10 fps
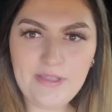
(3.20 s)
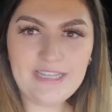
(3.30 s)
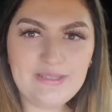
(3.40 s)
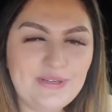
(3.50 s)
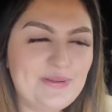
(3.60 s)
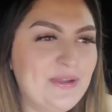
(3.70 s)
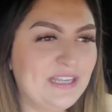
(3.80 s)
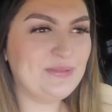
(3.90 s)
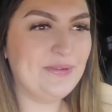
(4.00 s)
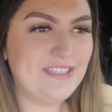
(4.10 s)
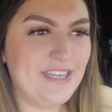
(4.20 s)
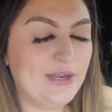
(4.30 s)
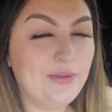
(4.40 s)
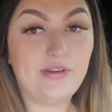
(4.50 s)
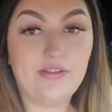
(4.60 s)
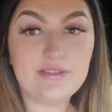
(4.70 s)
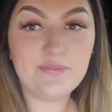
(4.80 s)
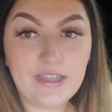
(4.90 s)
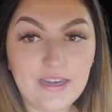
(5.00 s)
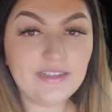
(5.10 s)
guys, welcome back to my channel. Bienvenidos a
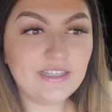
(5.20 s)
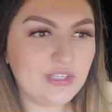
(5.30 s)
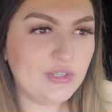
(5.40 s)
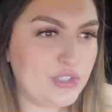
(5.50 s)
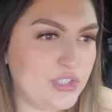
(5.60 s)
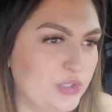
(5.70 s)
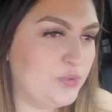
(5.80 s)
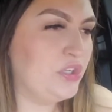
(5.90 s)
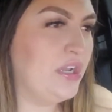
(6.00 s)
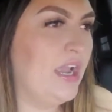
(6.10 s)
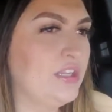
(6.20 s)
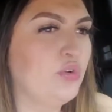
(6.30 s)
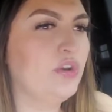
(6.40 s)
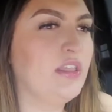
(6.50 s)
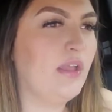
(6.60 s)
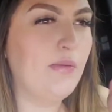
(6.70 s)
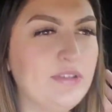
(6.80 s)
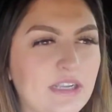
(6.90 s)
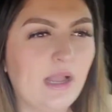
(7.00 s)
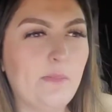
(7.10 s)
mi canal de YouTube. So you guys, ahorita
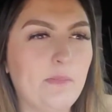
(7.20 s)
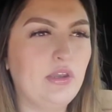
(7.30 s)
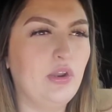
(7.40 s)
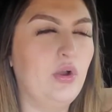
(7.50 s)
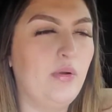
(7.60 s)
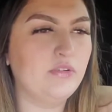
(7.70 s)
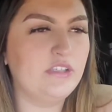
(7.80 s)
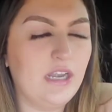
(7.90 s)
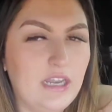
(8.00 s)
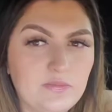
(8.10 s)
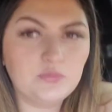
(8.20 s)
vamos en camino. Vamos a ir a las